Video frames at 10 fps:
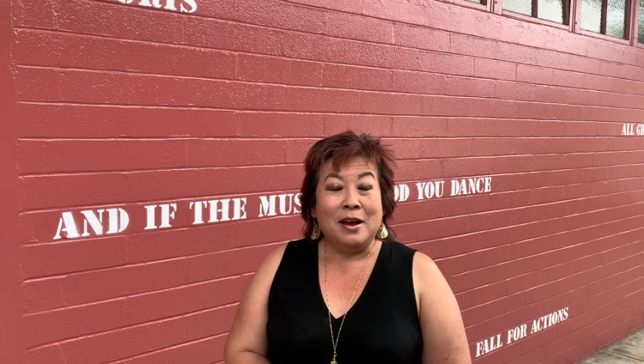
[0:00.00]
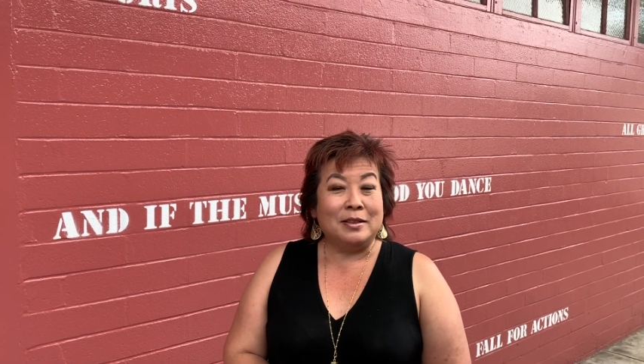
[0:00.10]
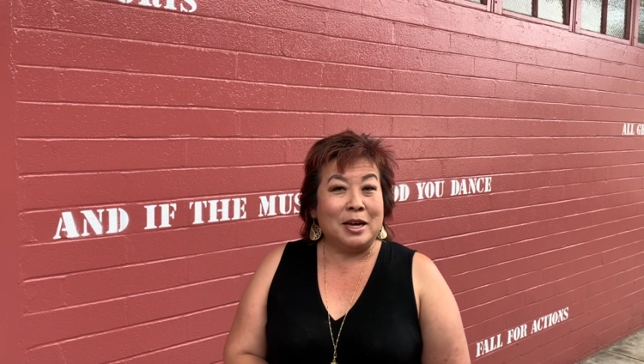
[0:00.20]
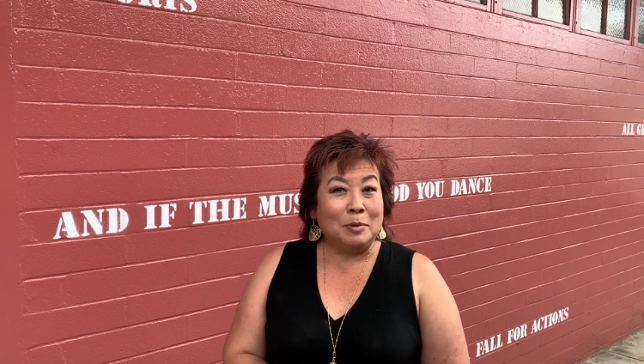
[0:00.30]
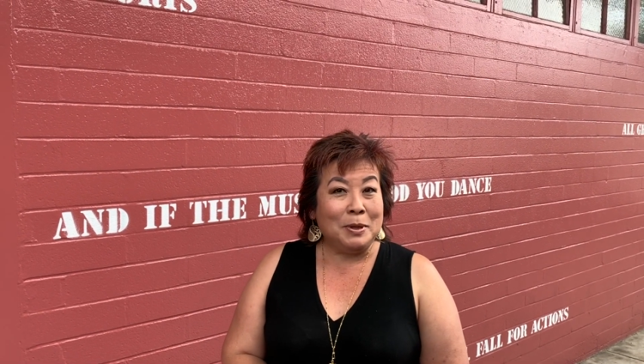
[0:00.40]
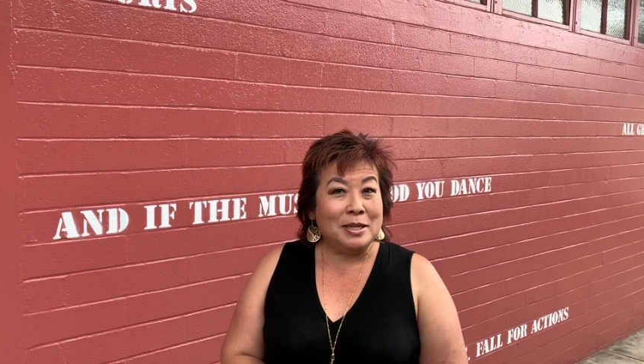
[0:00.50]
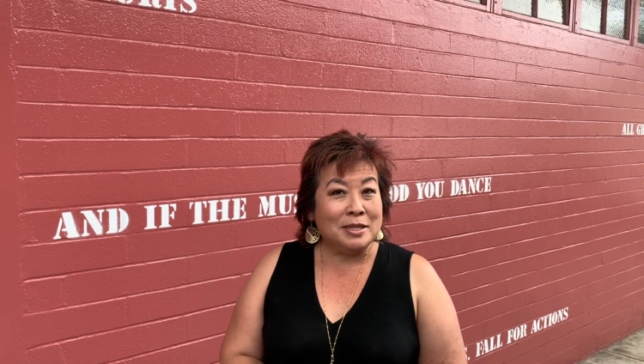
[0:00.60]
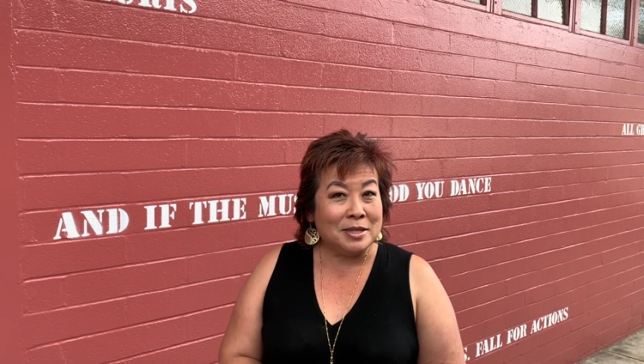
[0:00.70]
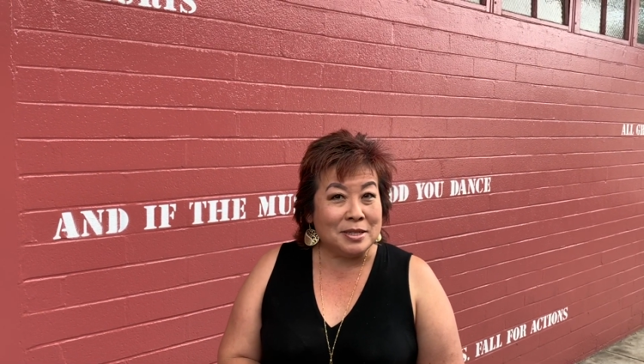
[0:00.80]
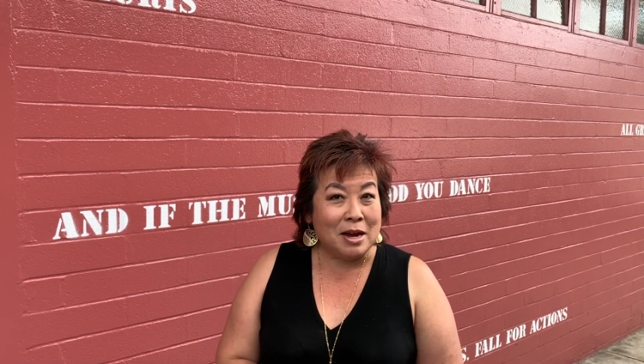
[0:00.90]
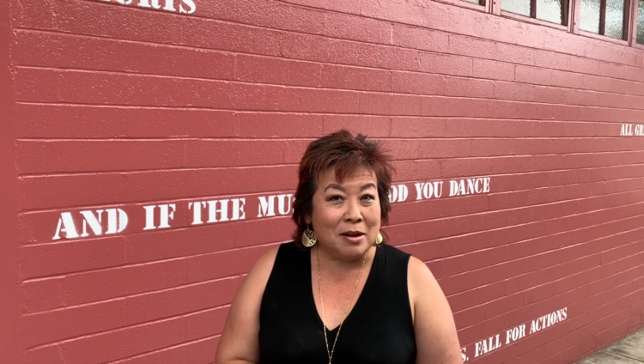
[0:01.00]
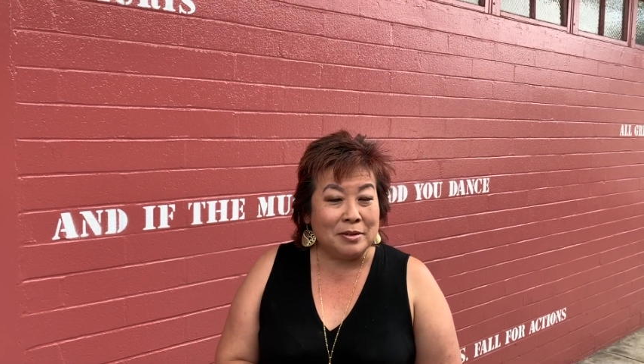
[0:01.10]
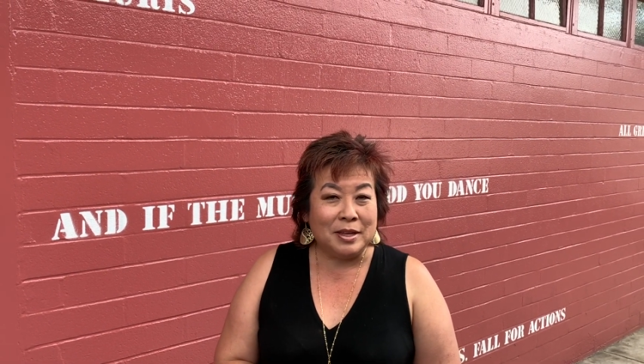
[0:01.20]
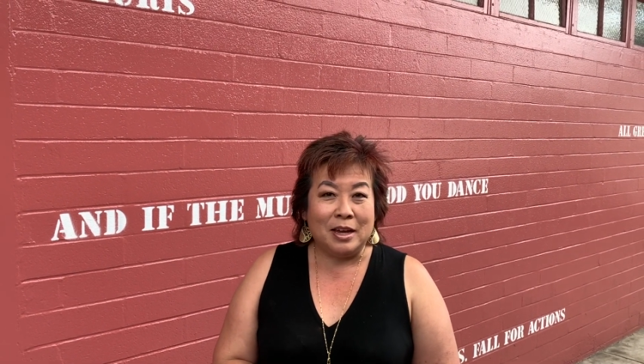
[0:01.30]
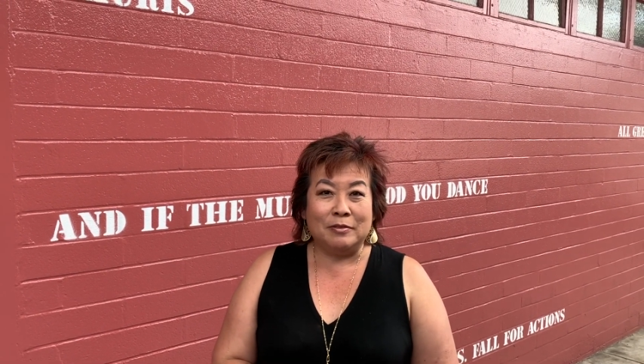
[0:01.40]
A lot of places in
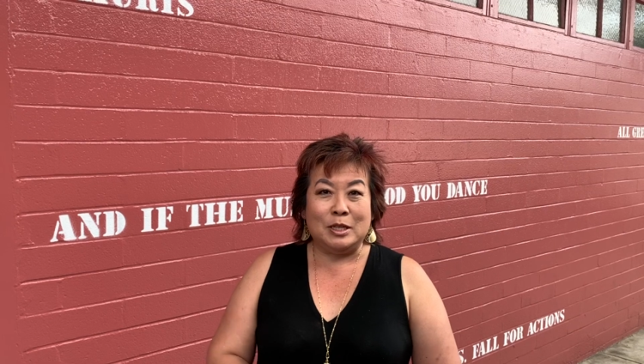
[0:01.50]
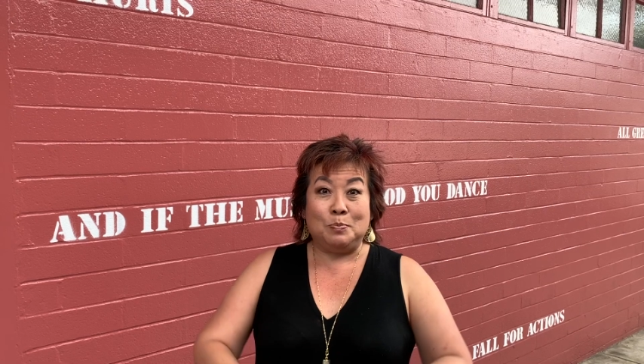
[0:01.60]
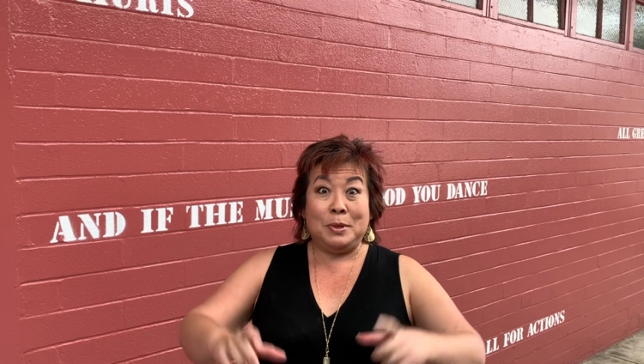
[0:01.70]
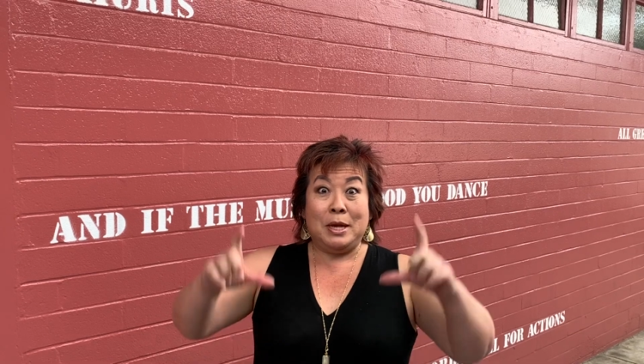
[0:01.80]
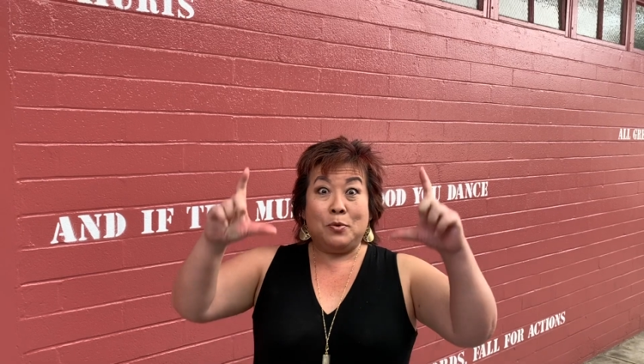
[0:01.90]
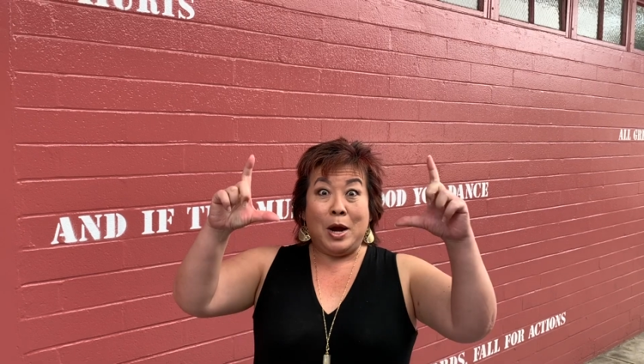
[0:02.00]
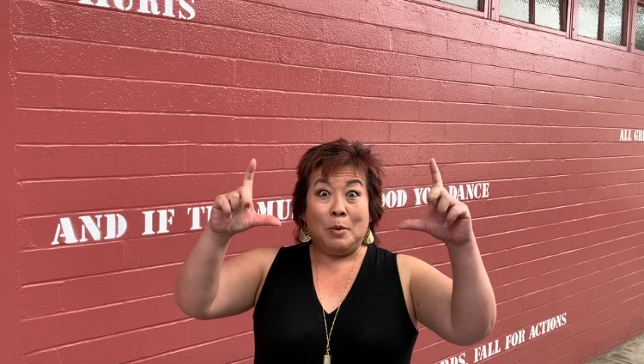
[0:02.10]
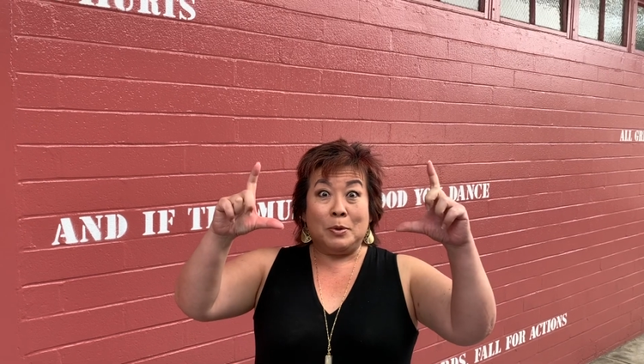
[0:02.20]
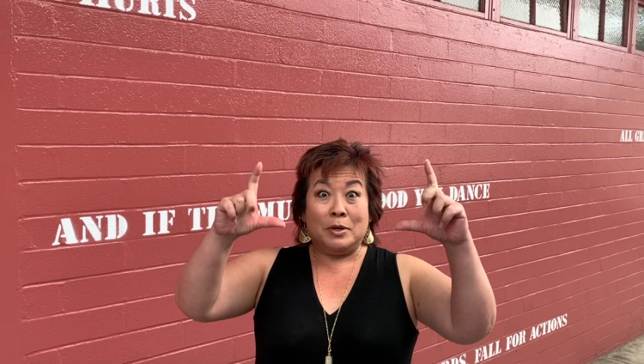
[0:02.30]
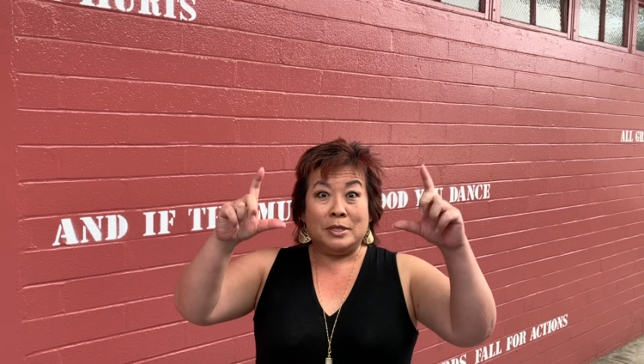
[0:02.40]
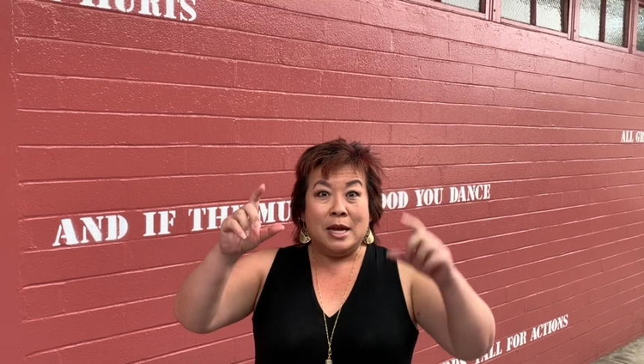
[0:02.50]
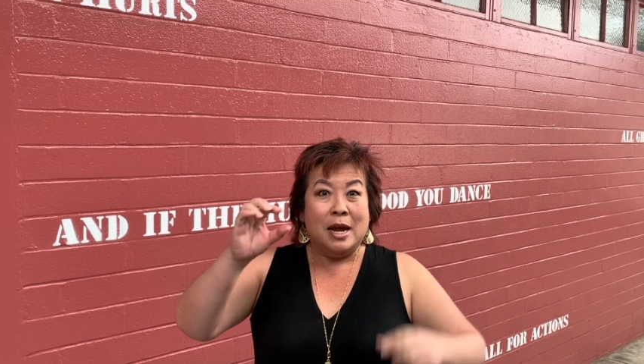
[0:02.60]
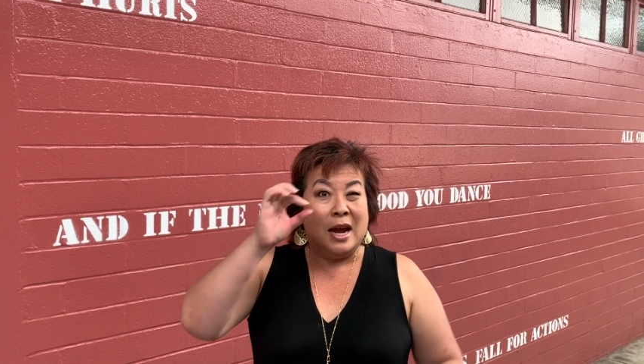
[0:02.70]
town, they have these big wrappers